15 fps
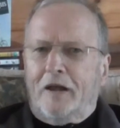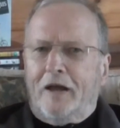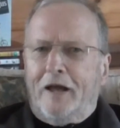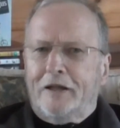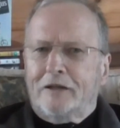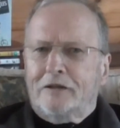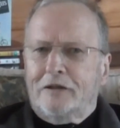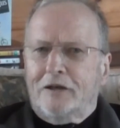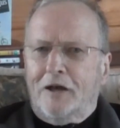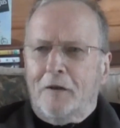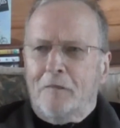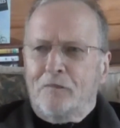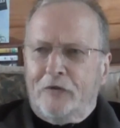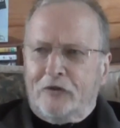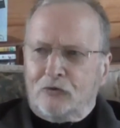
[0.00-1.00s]
and
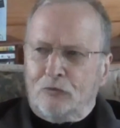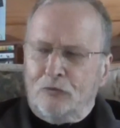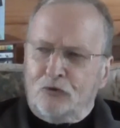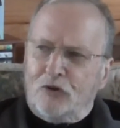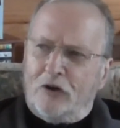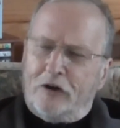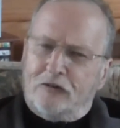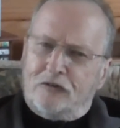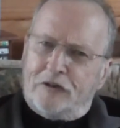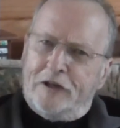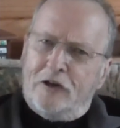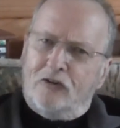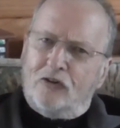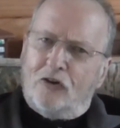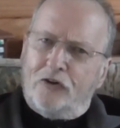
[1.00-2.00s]
it's almost like a
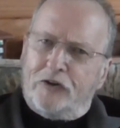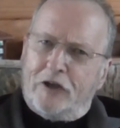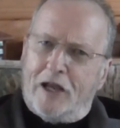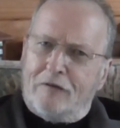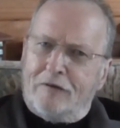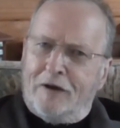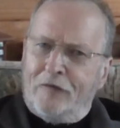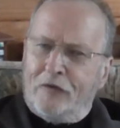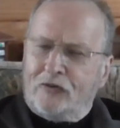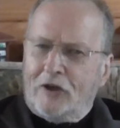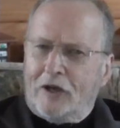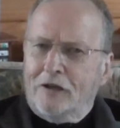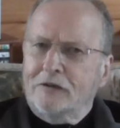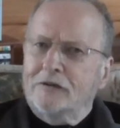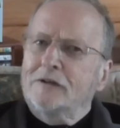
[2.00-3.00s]
slingshot to get around the
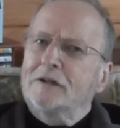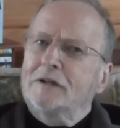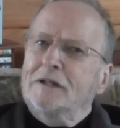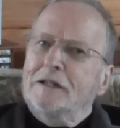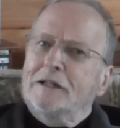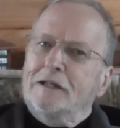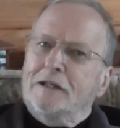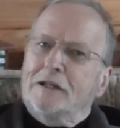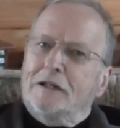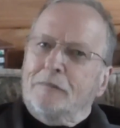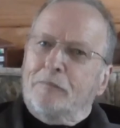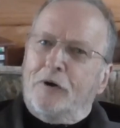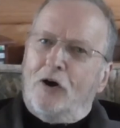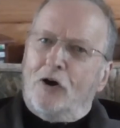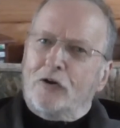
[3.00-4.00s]
second
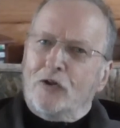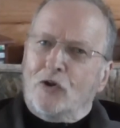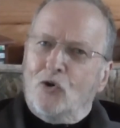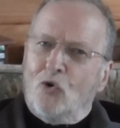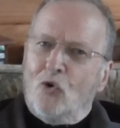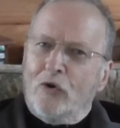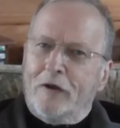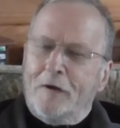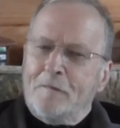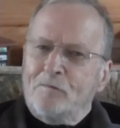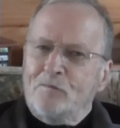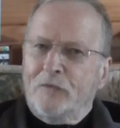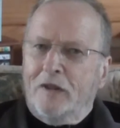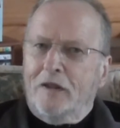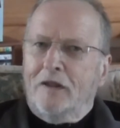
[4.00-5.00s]
part of the corner,
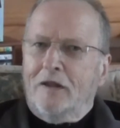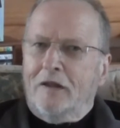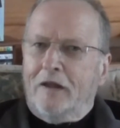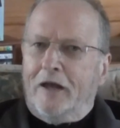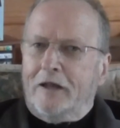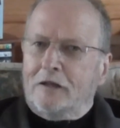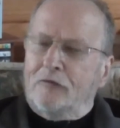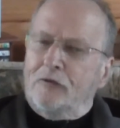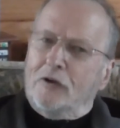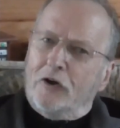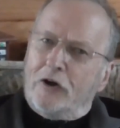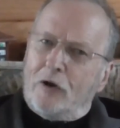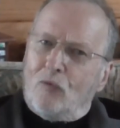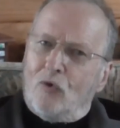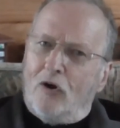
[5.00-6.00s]
and if you
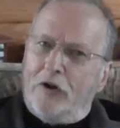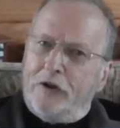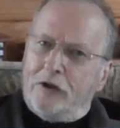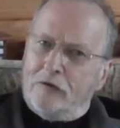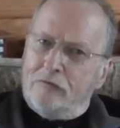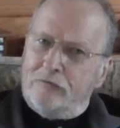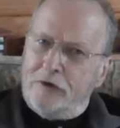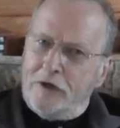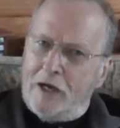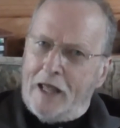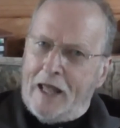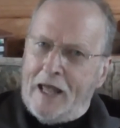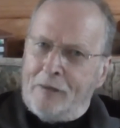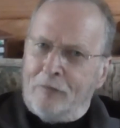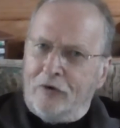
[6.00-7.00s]
got it right you can
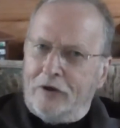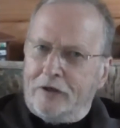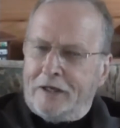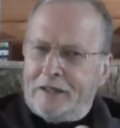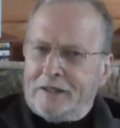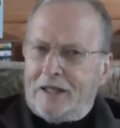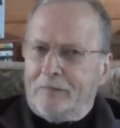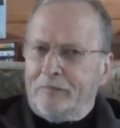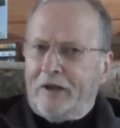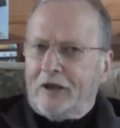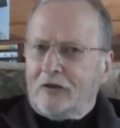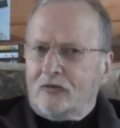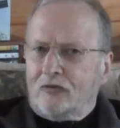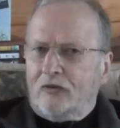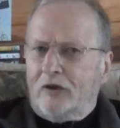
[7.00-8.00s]
really hammer it down that
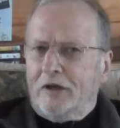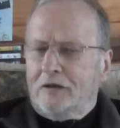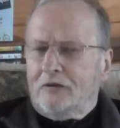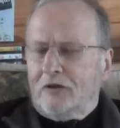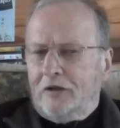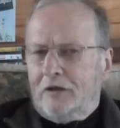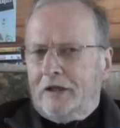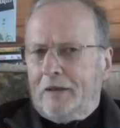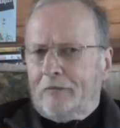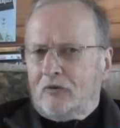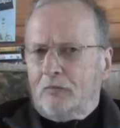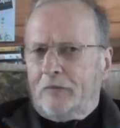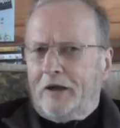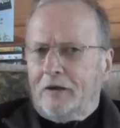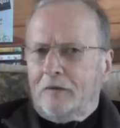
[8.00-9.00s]
back straight, so you can get up
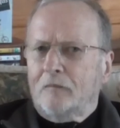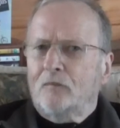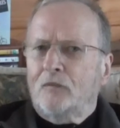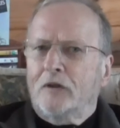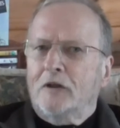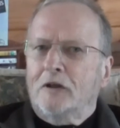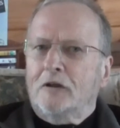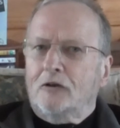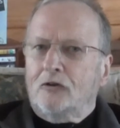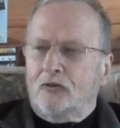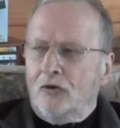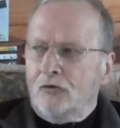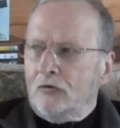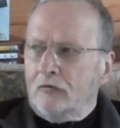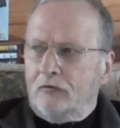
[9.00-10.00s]
to about
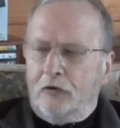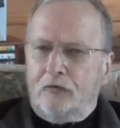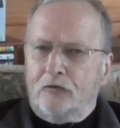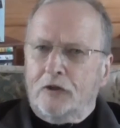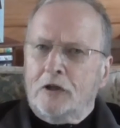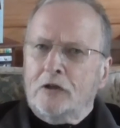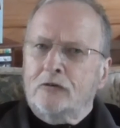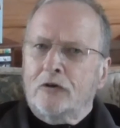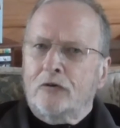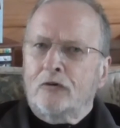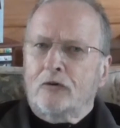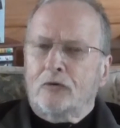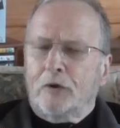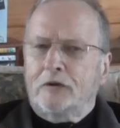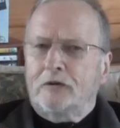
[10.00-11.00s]
215,
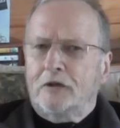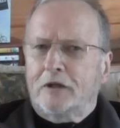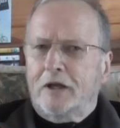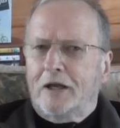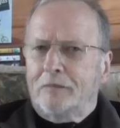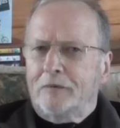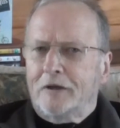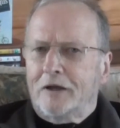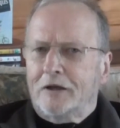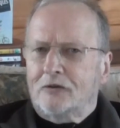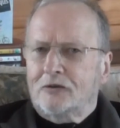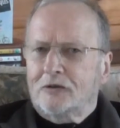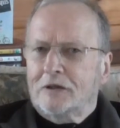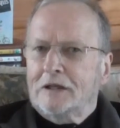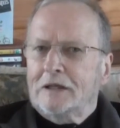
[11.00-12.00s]
220 kph,